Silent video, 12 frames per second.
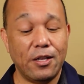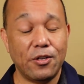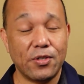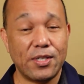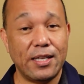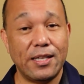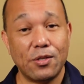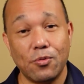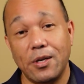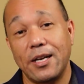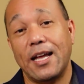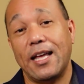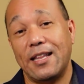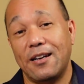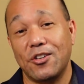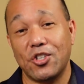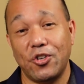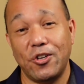You'll see this one, and
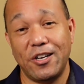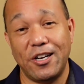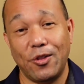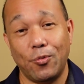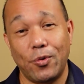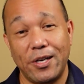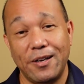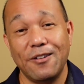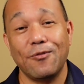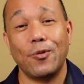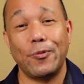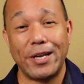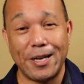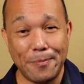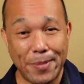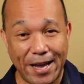then I'll show you another one when we come